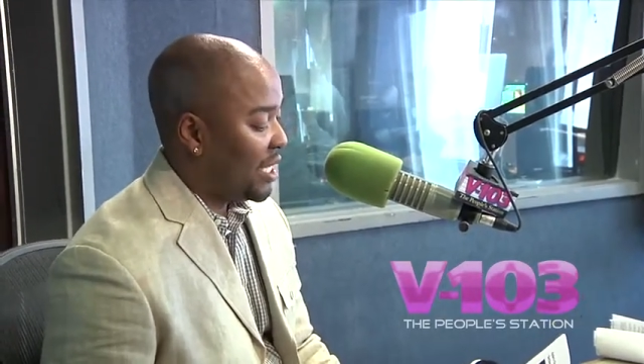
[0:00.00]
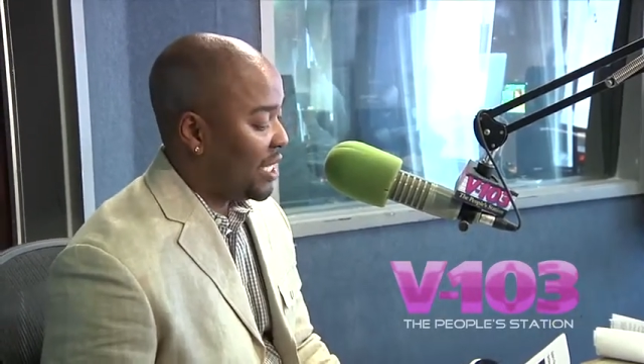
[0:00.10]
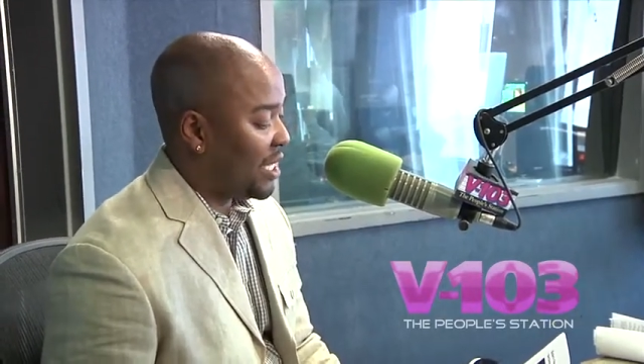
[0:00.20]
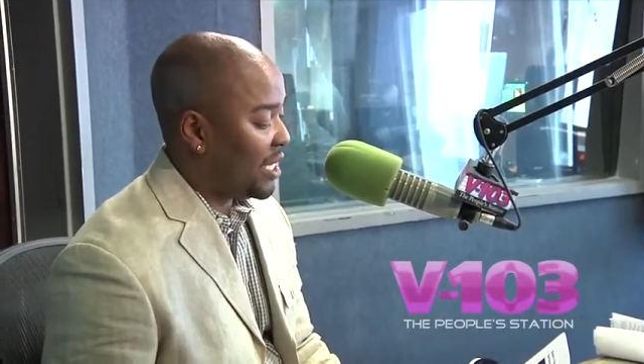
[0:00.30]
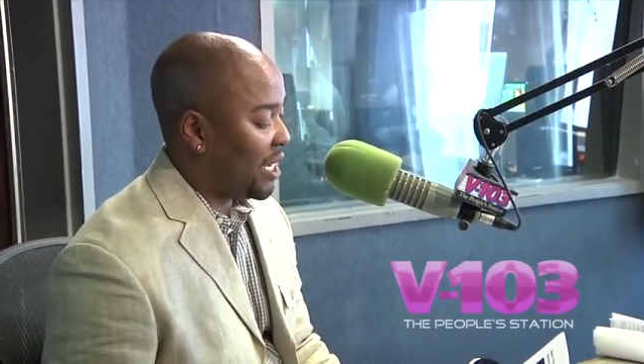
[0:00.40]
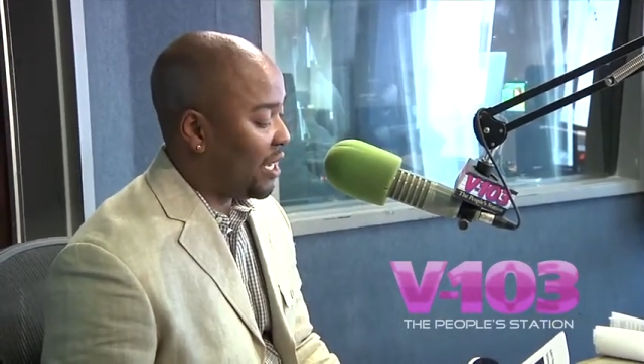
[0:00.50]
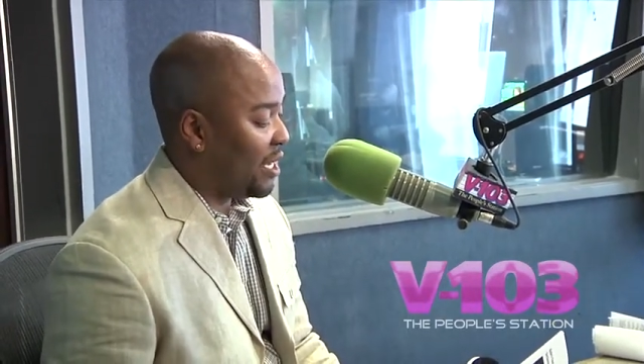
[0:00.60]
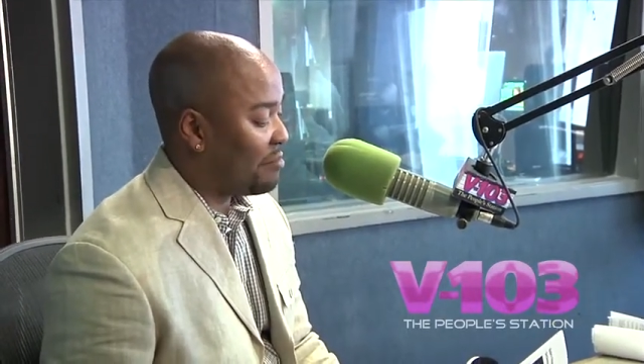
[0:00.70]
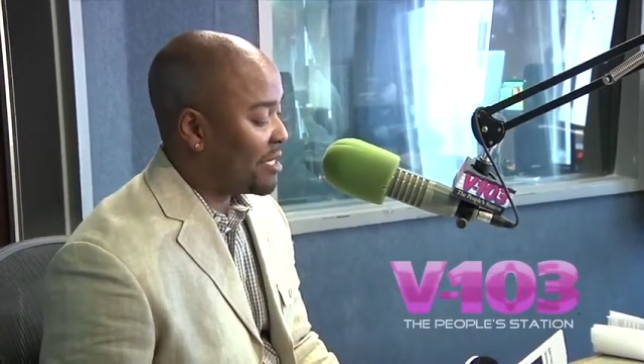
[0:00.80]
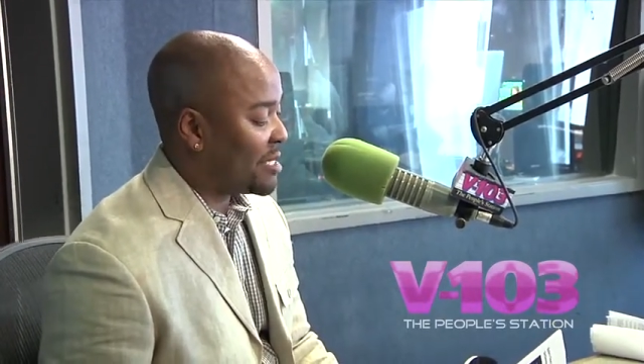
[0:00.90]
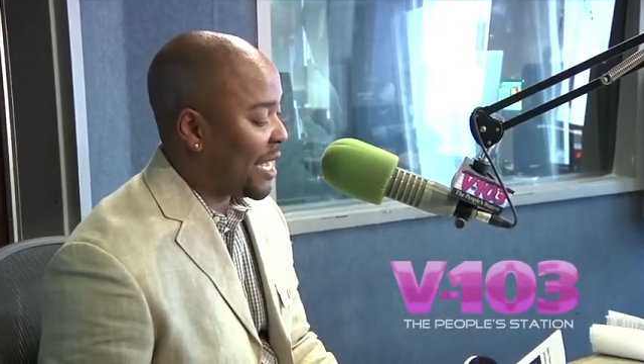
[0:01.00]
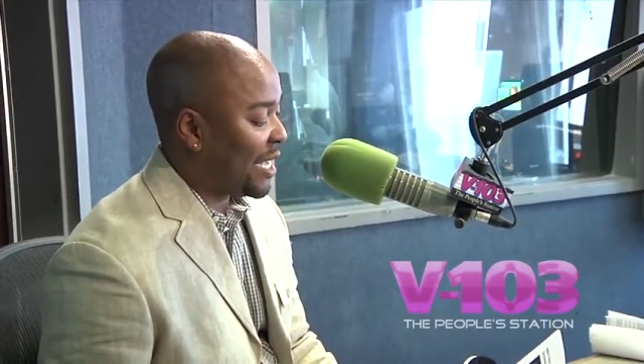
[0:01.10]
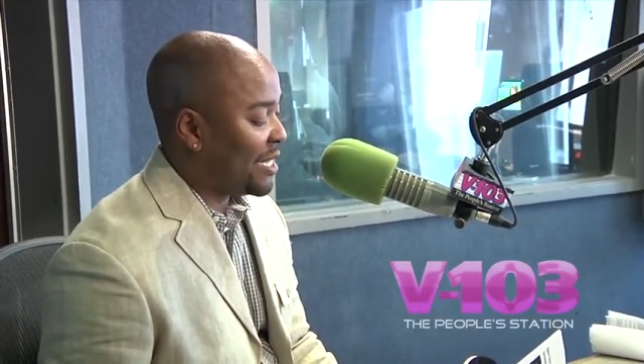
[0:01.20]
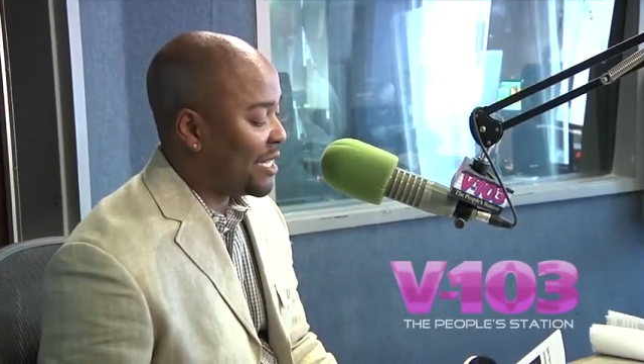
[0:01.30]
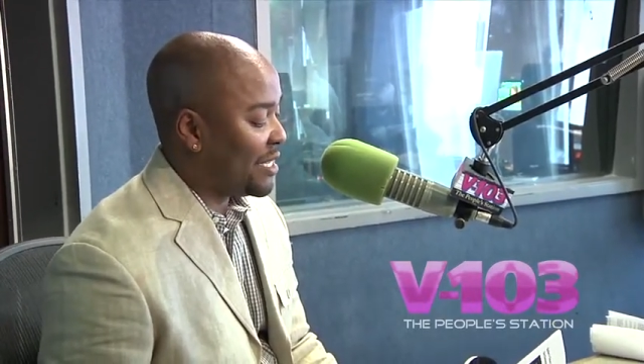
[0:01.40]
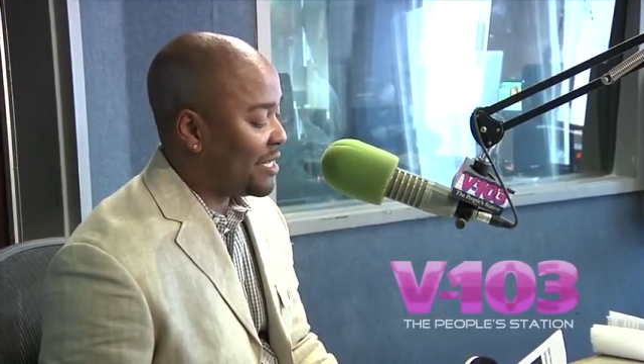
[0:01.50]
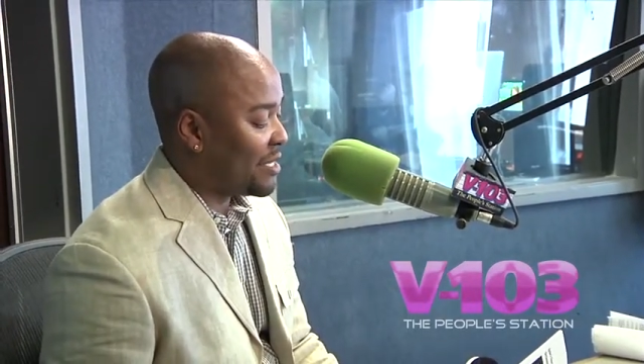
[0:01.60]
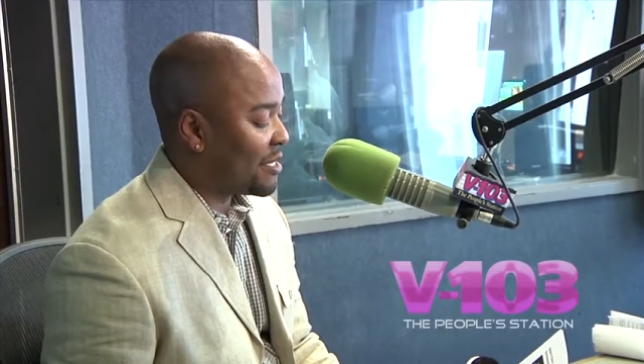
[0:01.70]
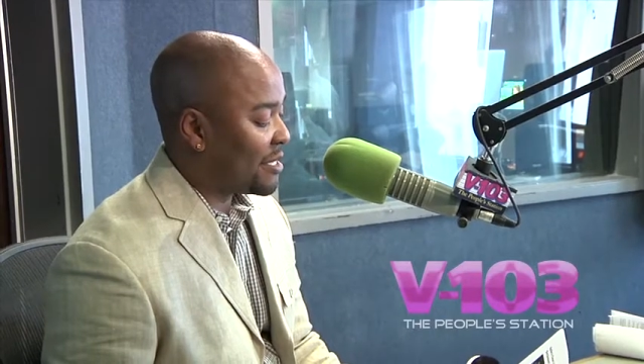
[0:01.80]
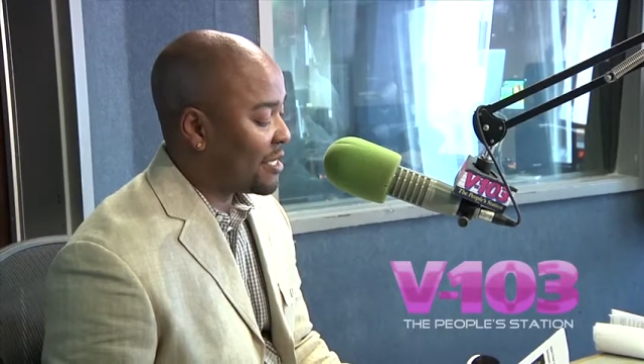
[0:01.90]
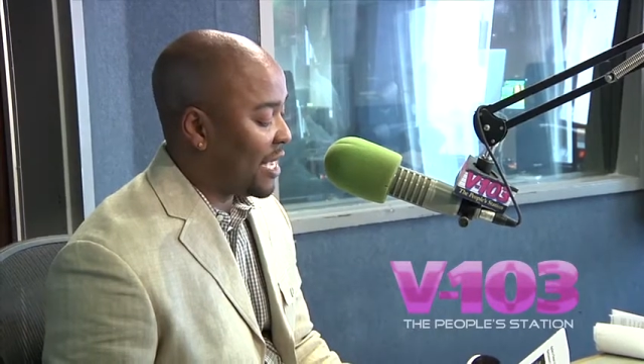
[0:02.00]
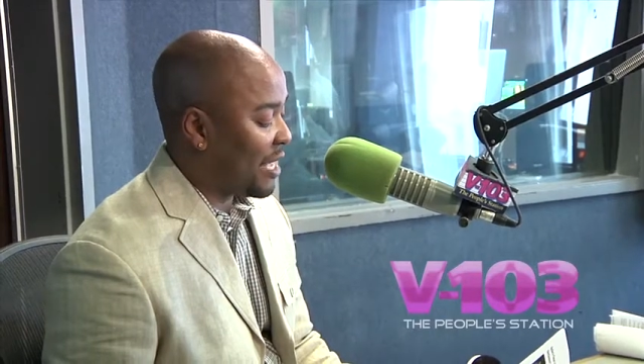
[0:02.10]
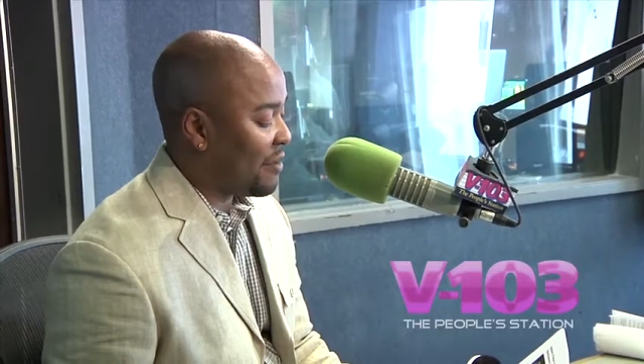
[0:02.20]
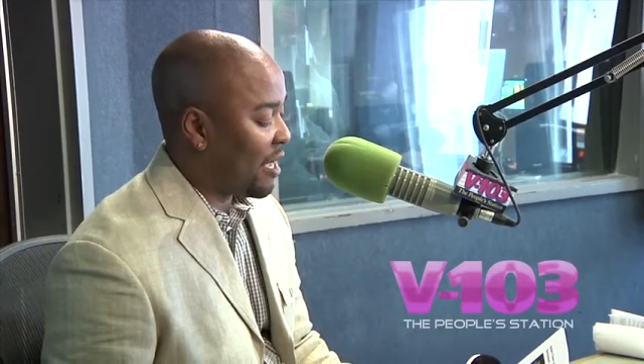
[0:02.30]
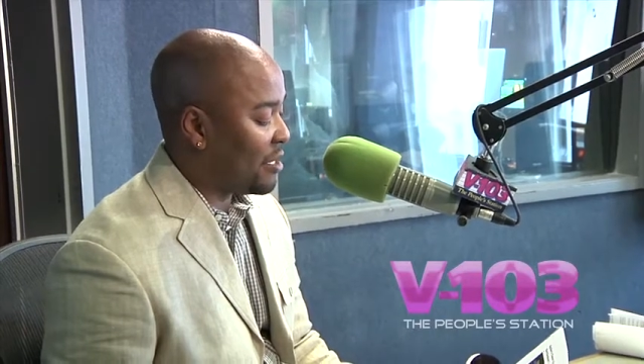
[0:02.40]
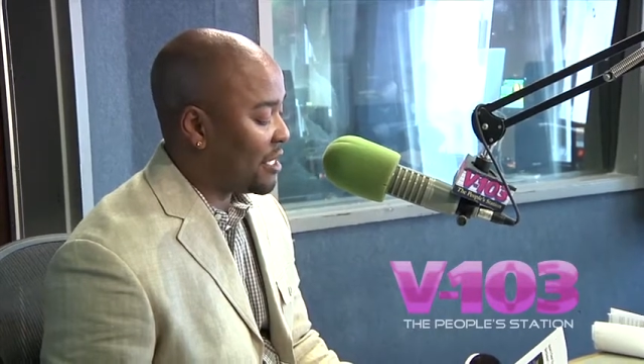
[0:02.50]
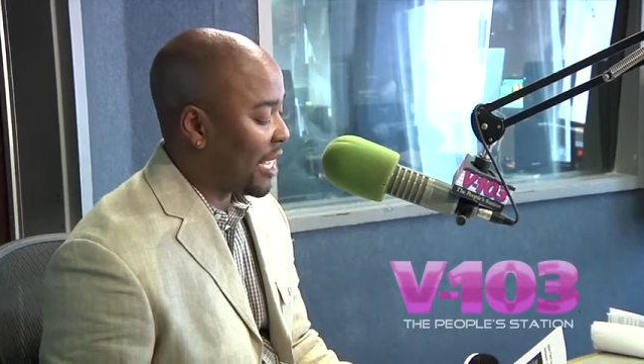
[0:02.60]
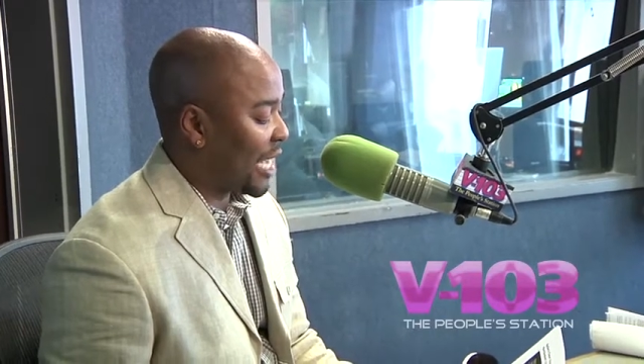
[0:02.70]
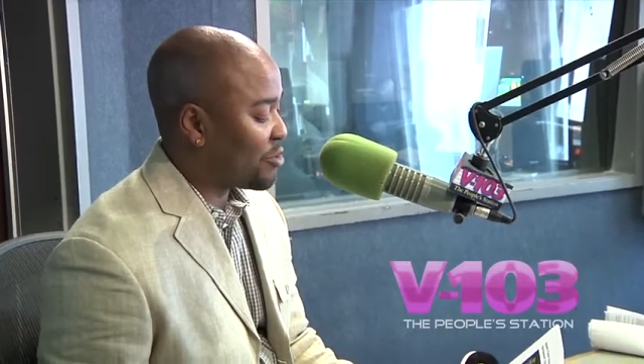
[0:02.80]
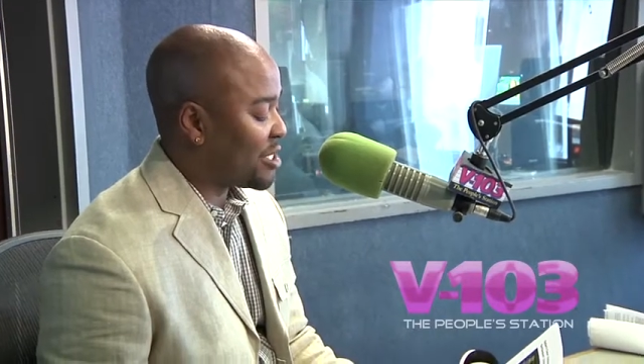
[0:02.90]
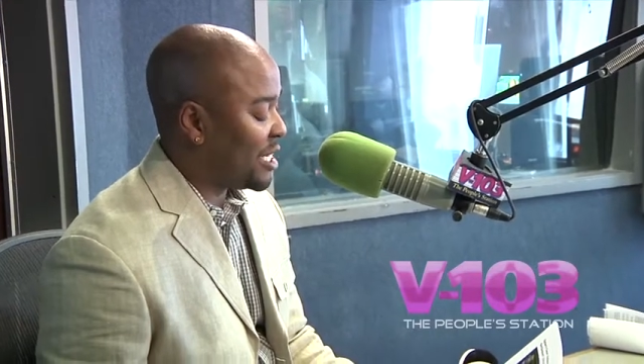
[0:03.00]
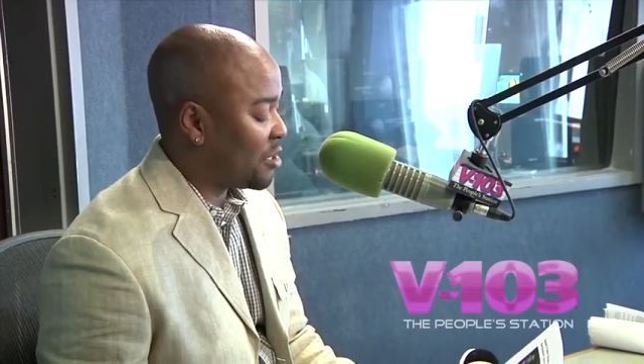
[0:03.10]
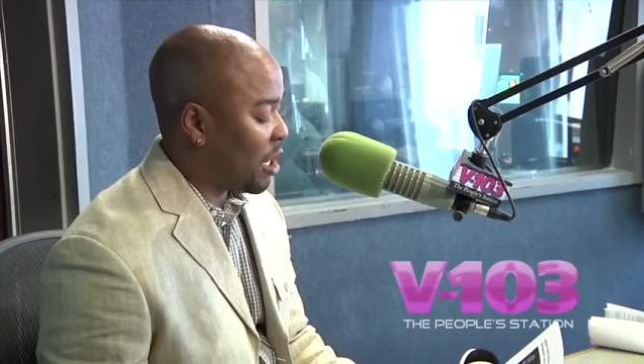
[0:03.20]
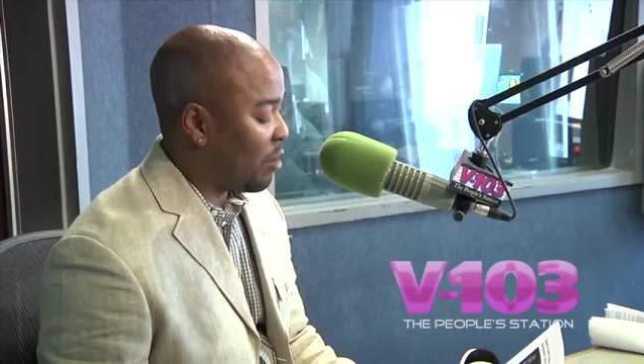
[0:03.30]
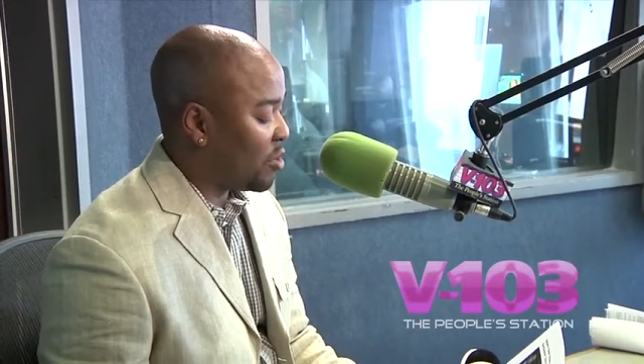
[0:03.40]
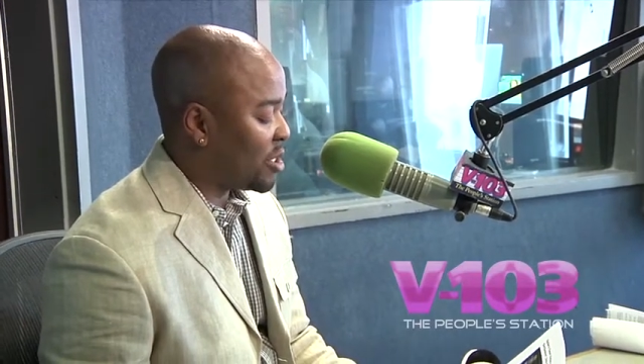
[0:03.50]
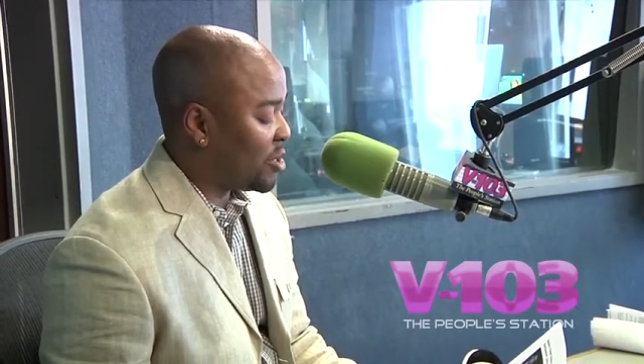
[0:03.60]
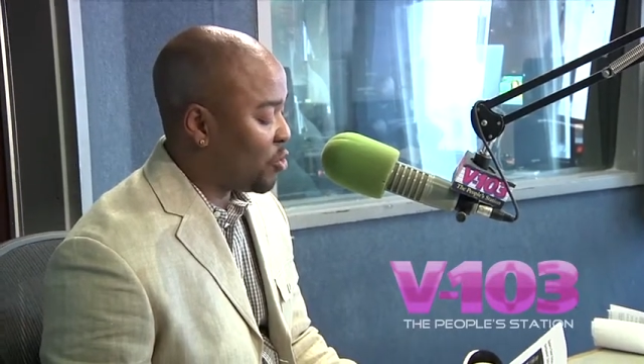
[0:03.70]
he uh, mistakenly gave out the address he thought was